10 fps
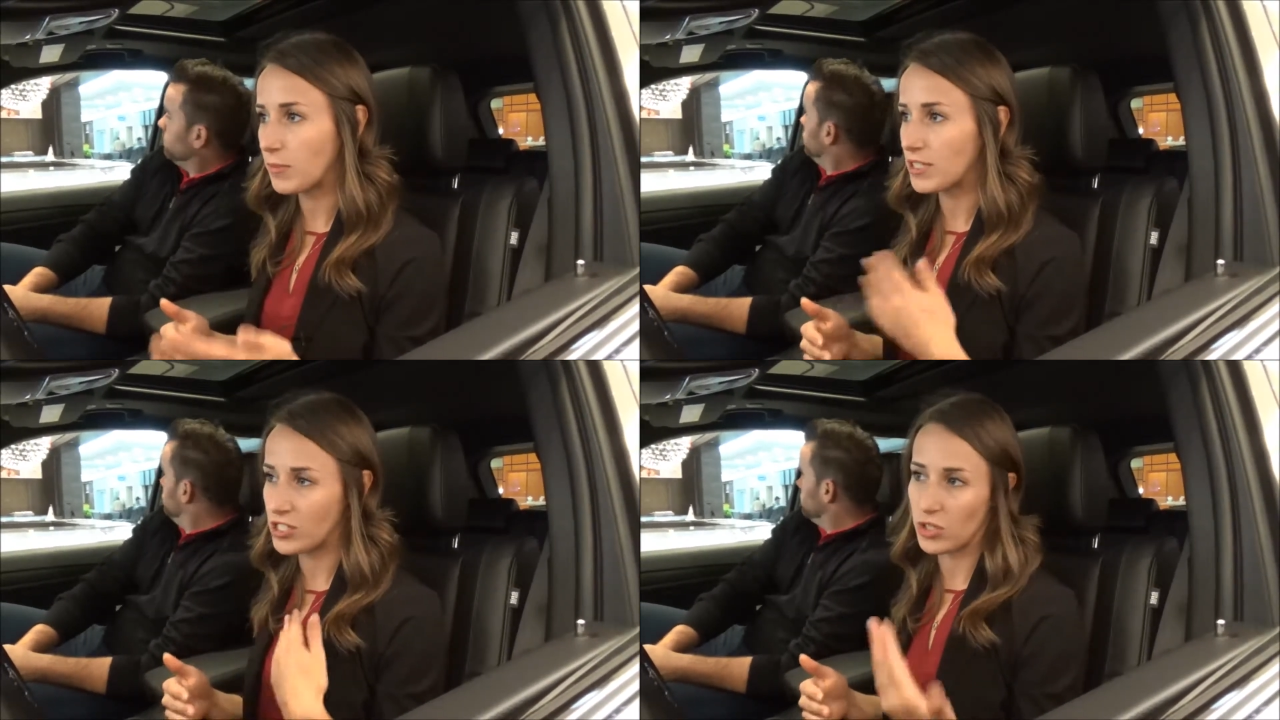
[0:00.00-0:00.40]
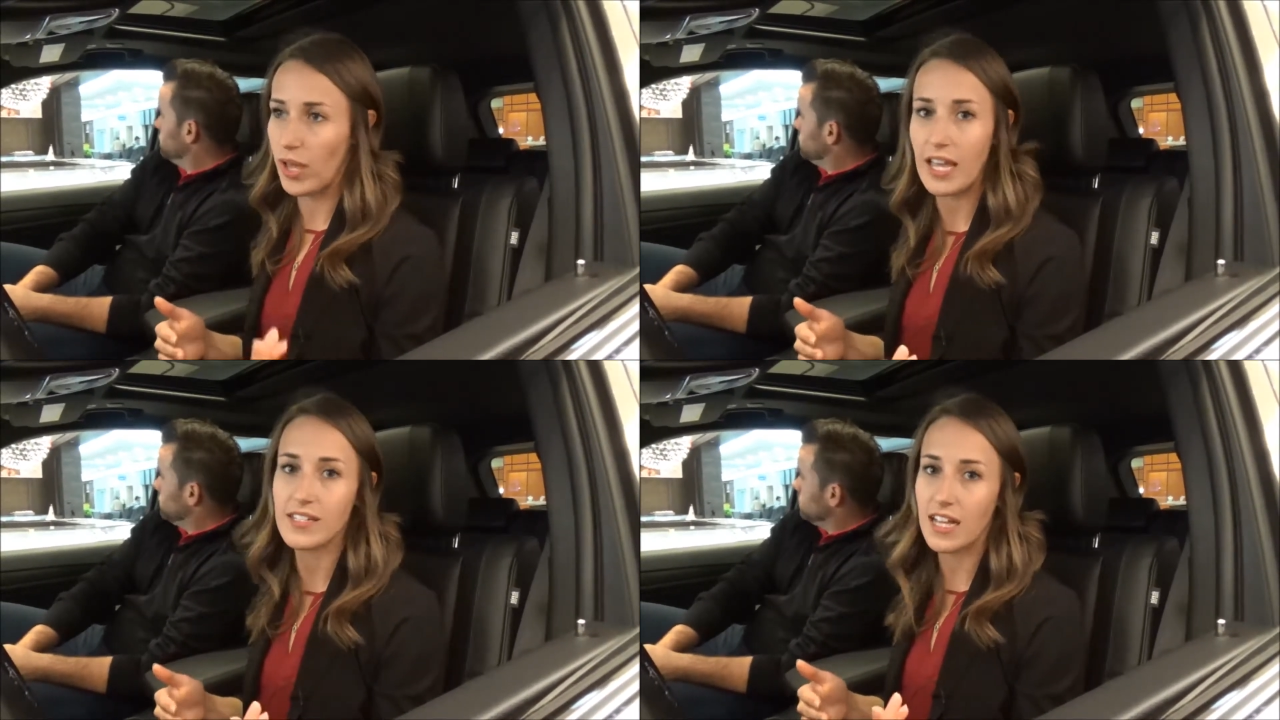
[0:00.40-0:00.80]
Speaker 1: it because you
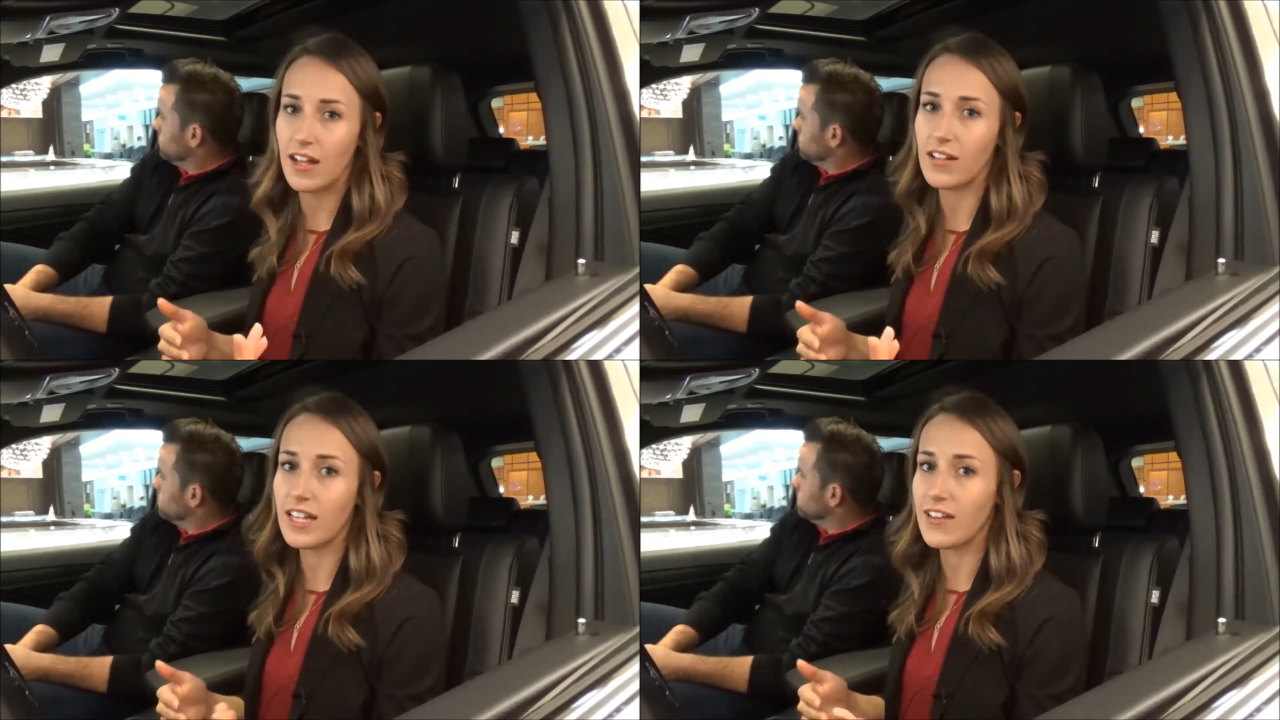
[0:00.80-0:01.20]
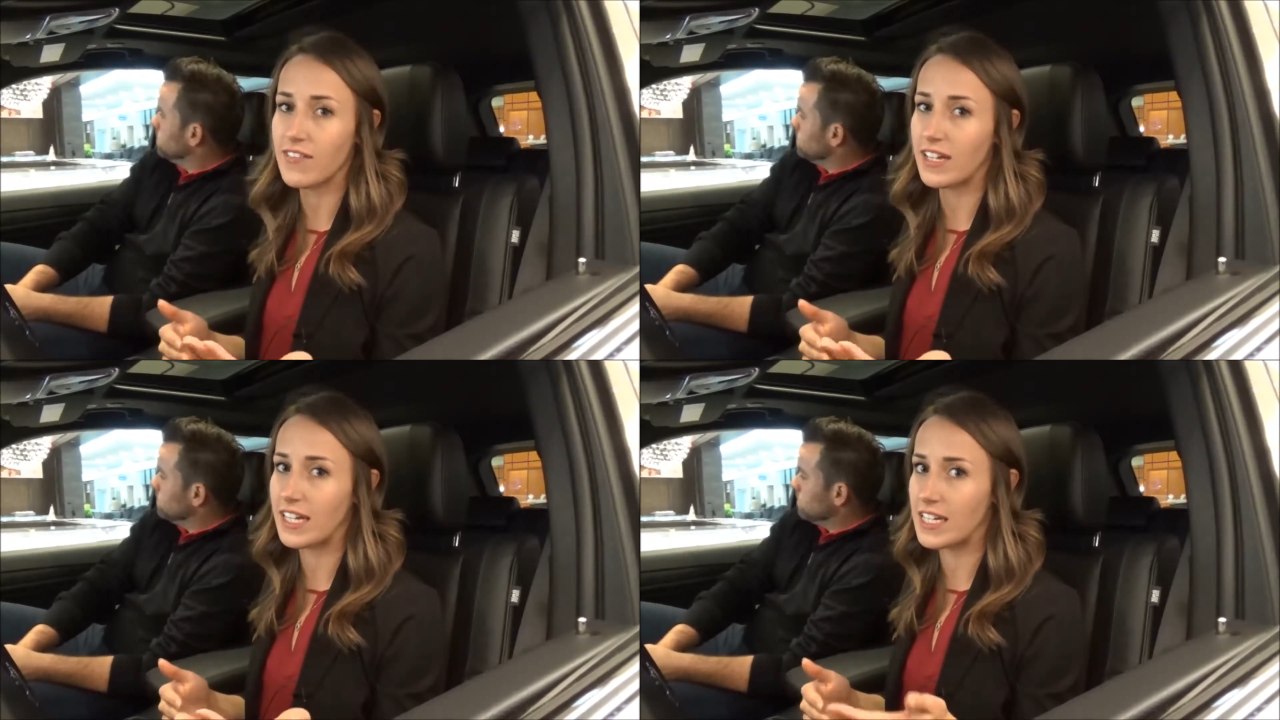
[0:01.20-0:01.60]
can't tell
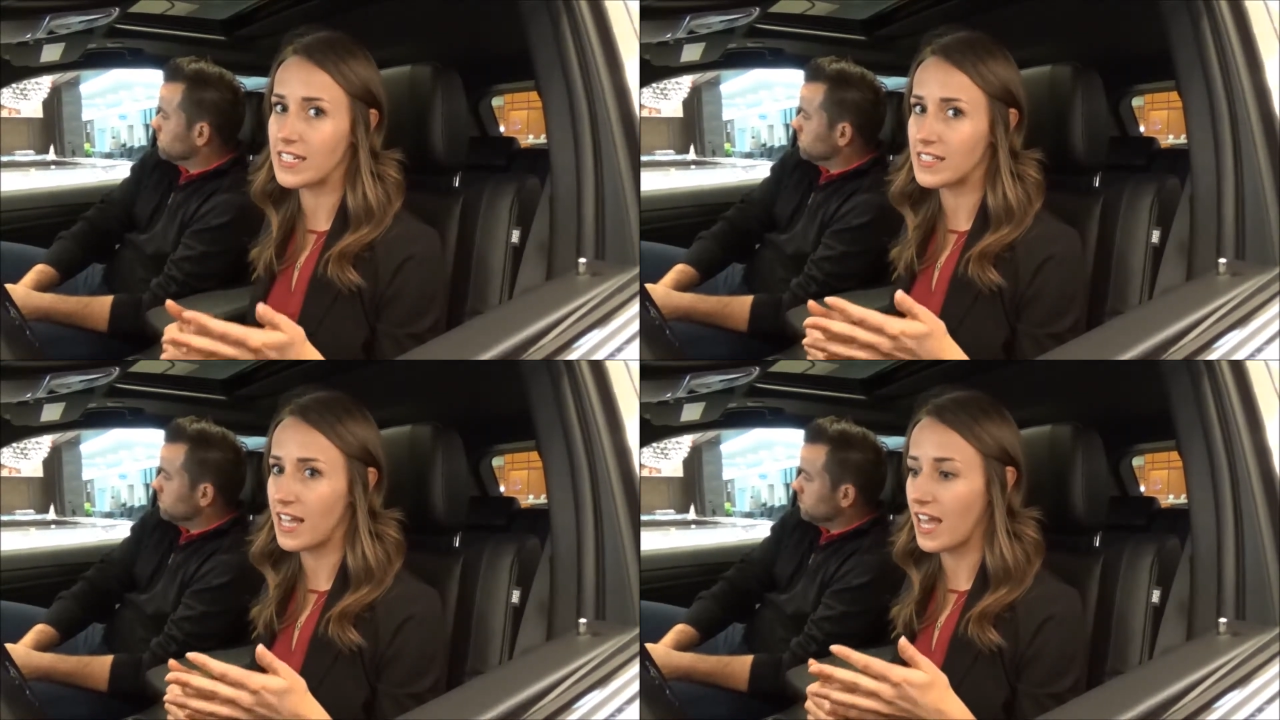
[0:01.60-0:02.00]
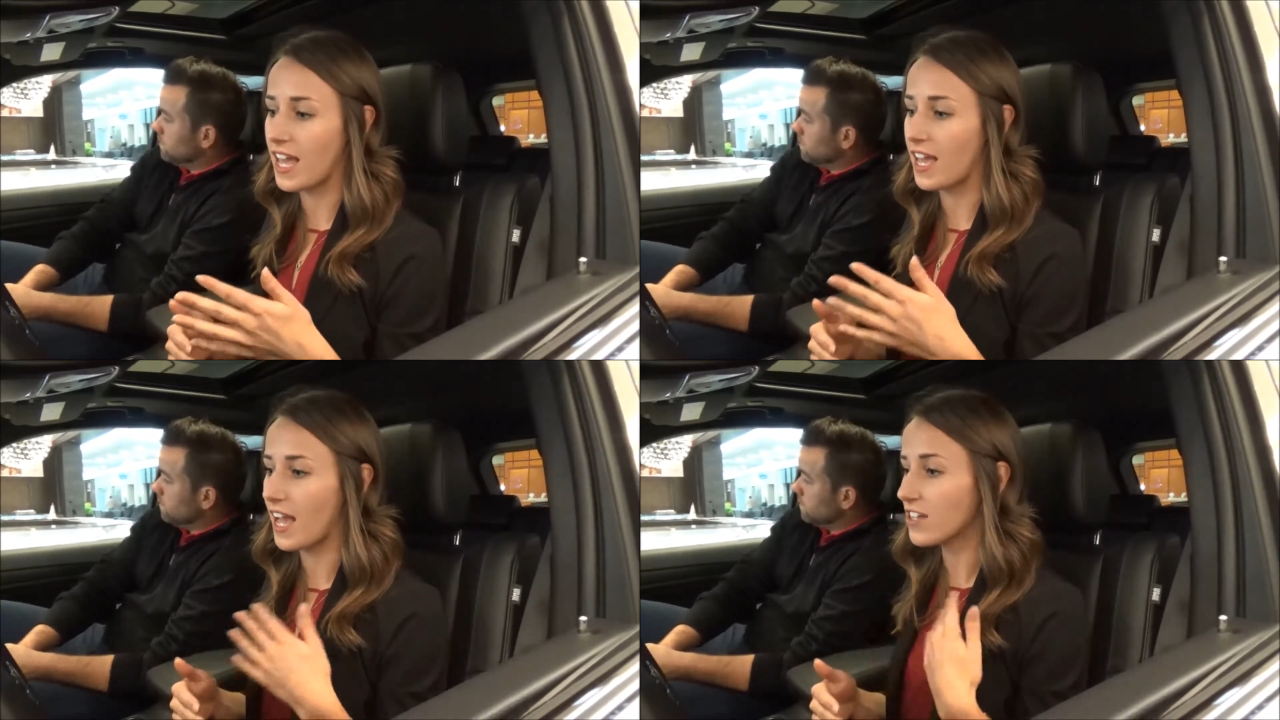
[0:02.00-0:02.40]
if it is
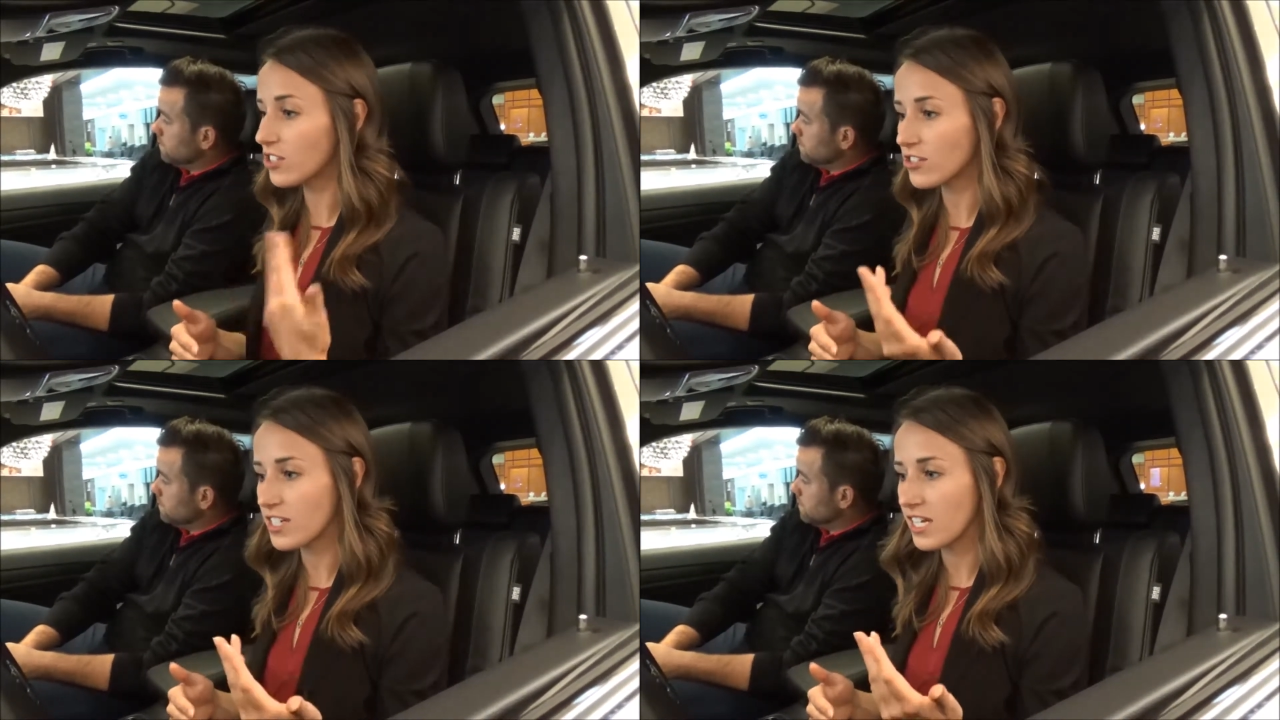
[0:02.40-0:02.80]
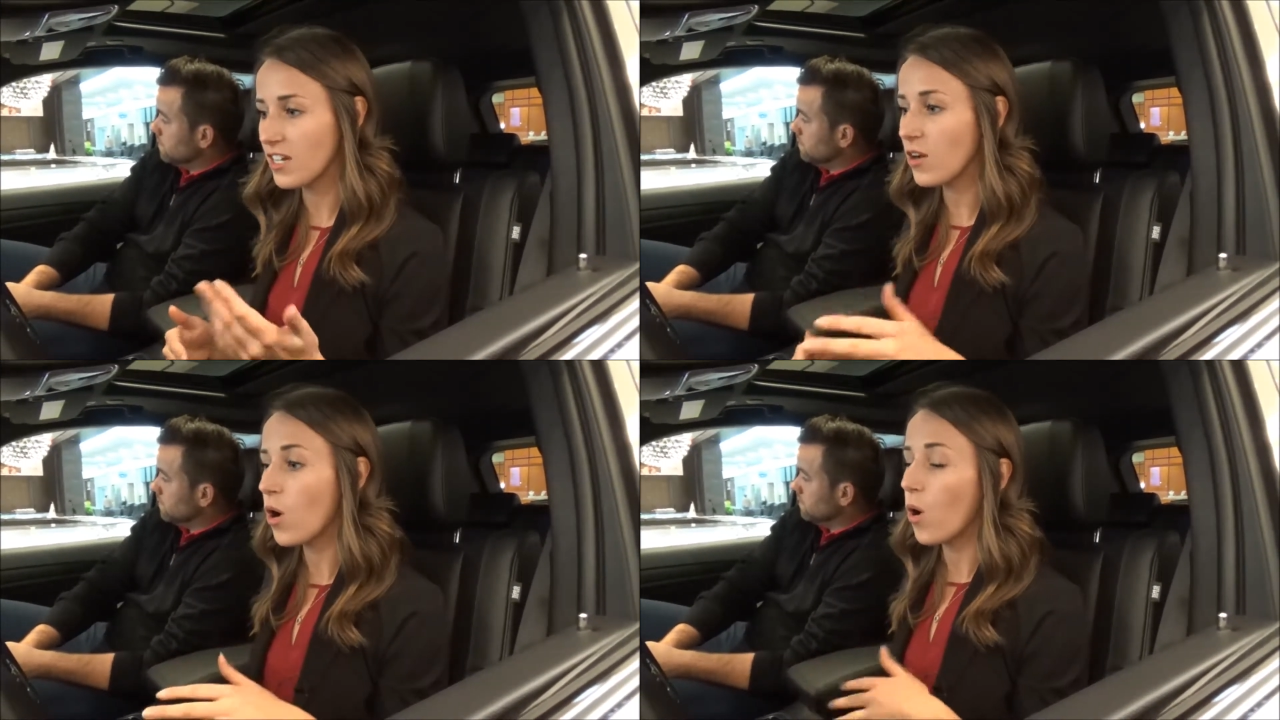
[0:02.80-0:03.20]
a S R T